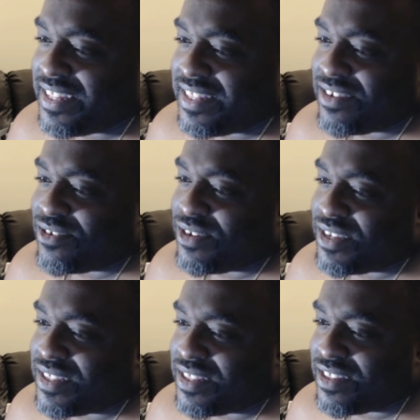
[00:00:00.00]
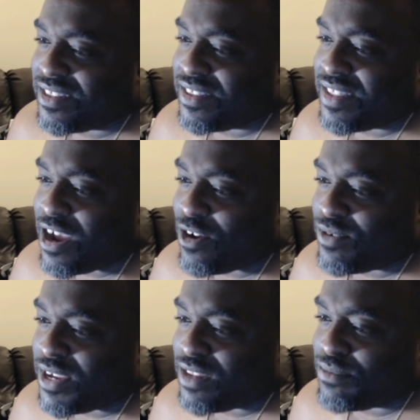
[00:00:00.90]
they're going to
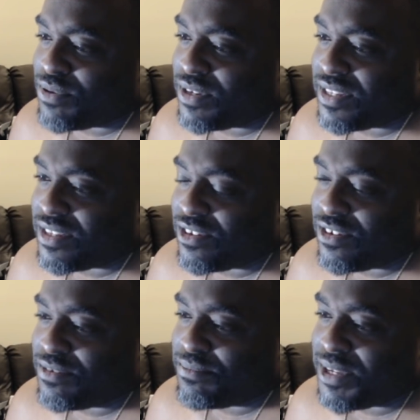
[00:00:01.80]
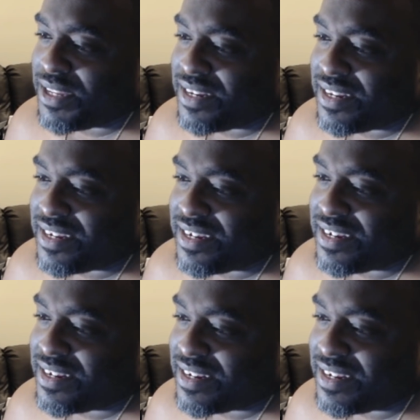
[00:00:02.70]
narrow down the prisons a little bit,
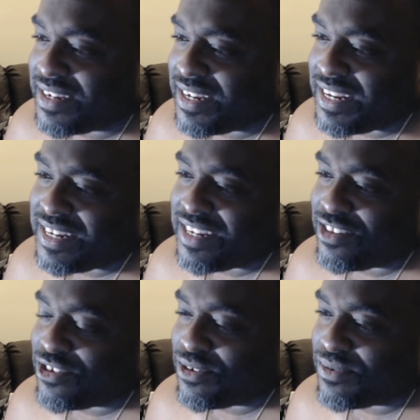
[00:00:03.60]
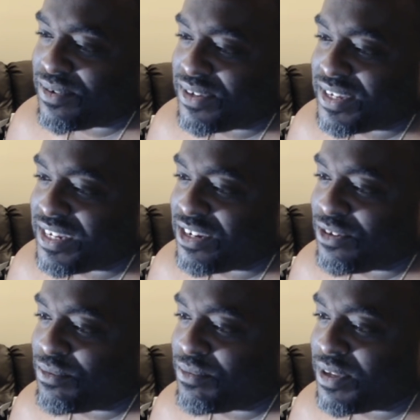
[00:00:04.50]
and they need to. You
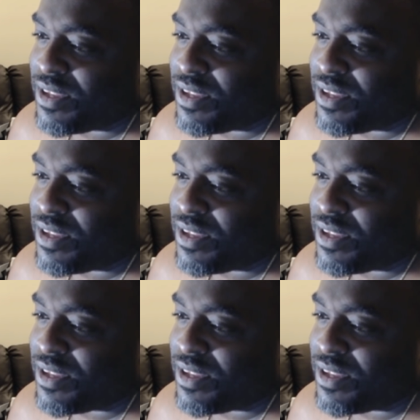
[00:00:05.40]
know,